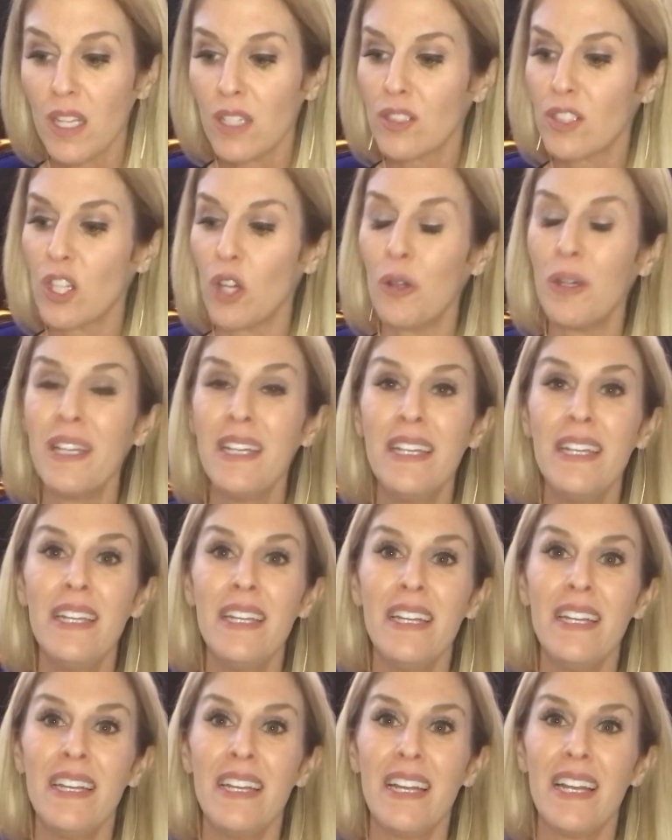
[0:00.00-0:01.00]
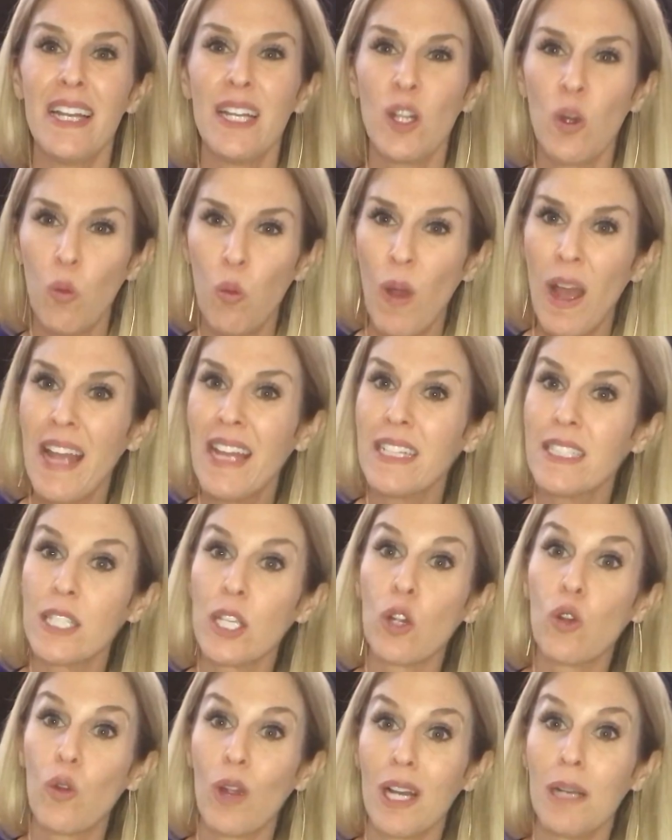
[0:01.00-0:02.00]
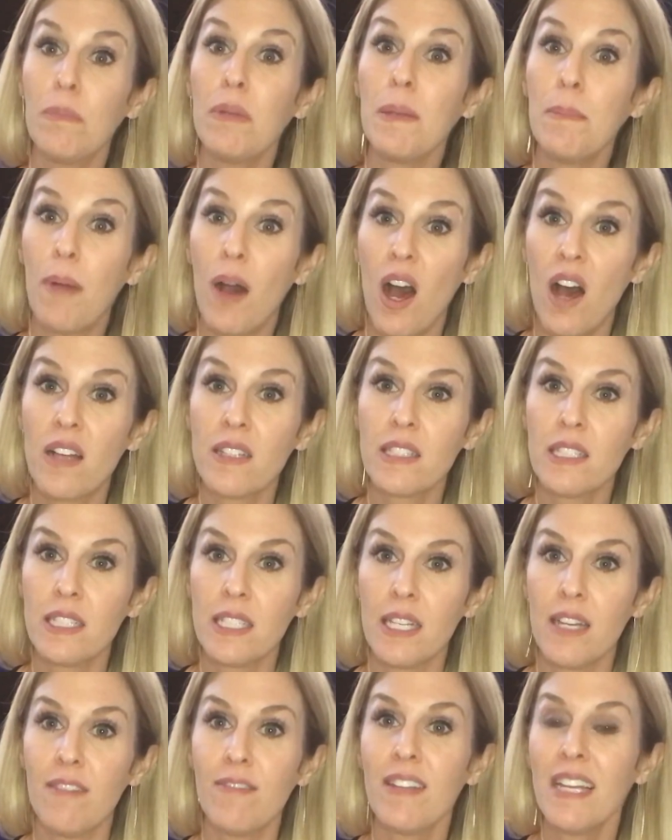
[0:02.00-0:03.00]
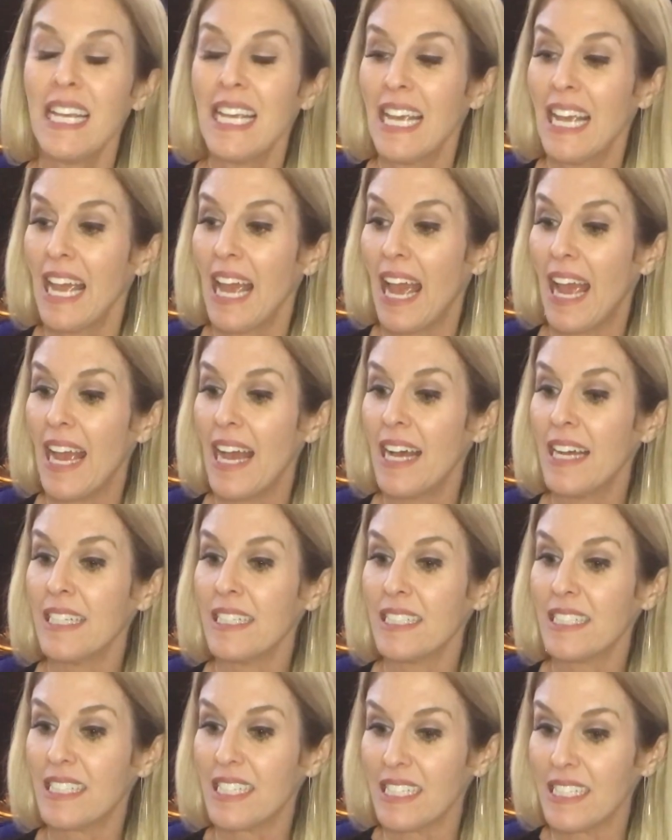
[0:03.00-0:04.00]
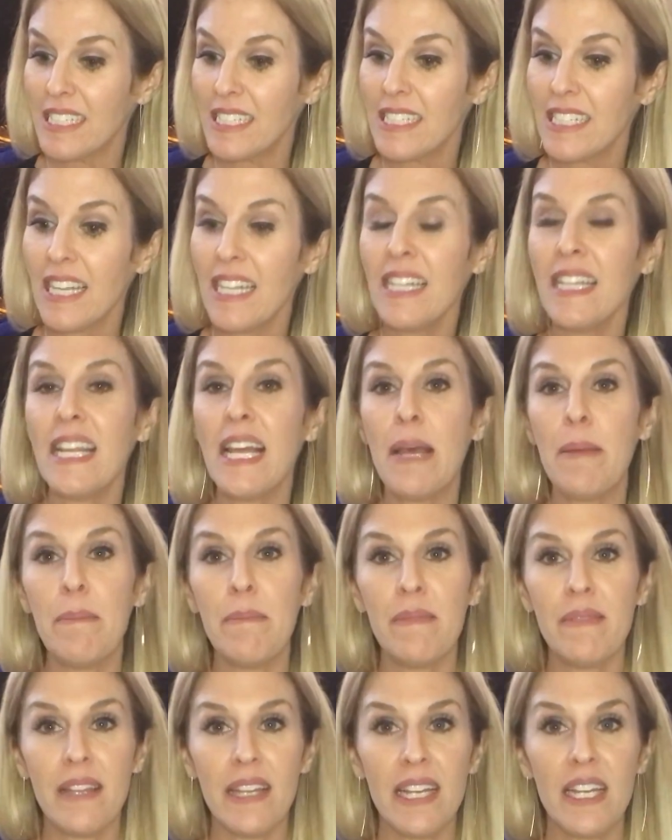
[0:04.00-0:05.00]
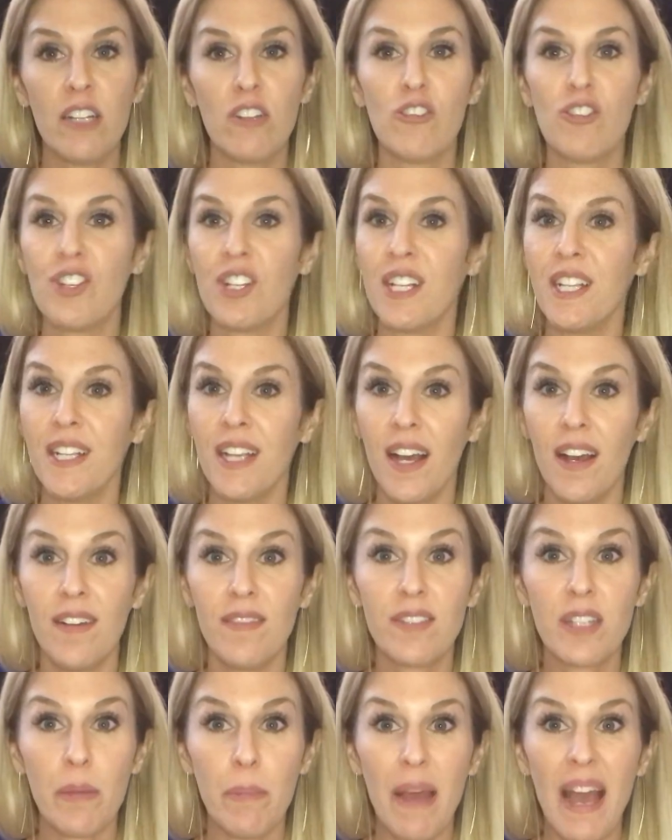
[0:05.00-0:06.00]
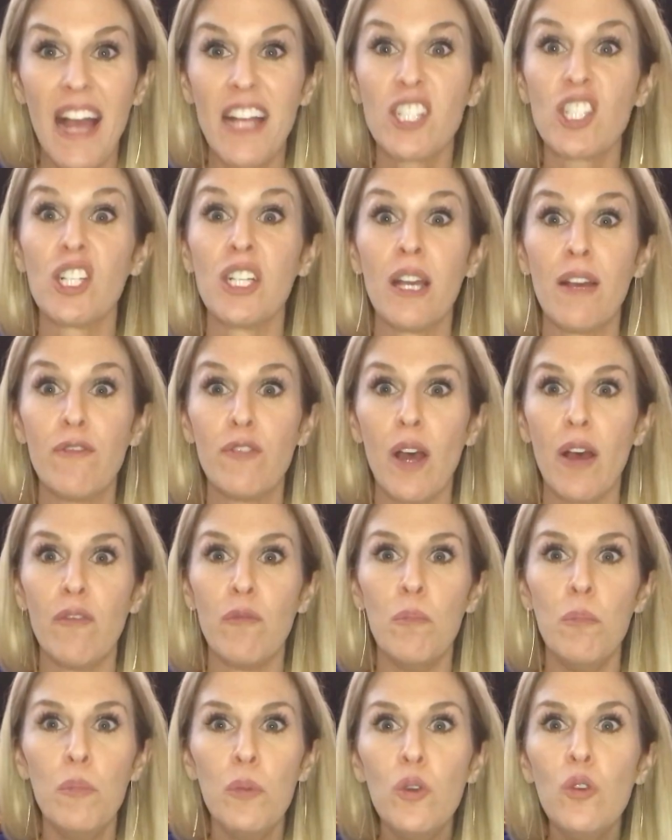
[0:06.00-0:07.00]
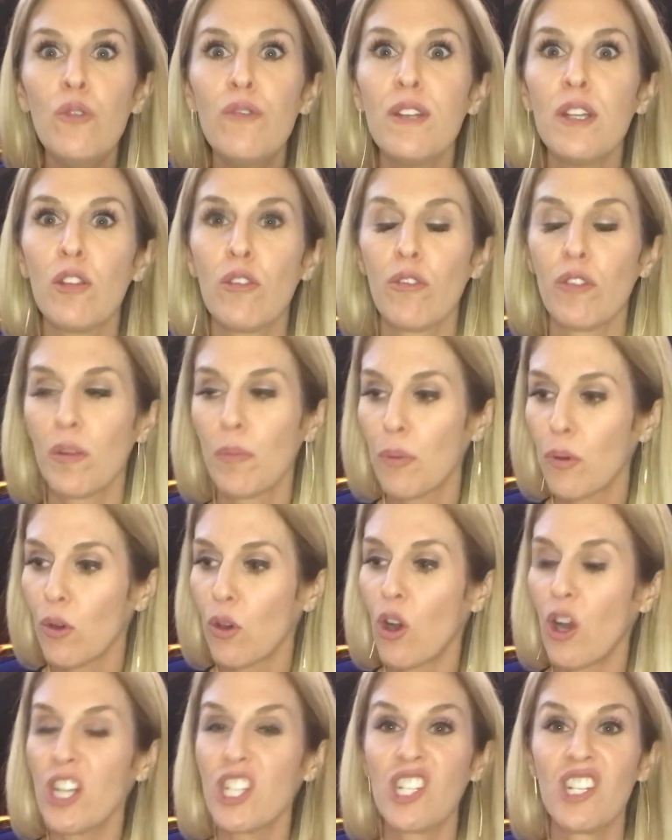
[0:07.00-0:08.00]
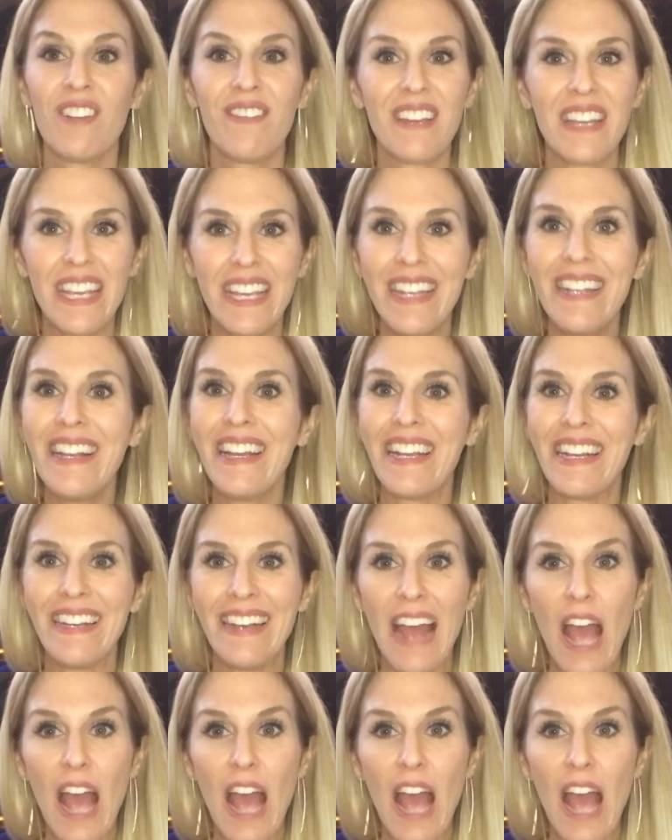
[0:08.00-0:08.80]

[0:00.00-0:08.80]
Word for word: So, in a way, it's incredibly positive and to send them the energy of compassion, of, of moving through the progression of healing.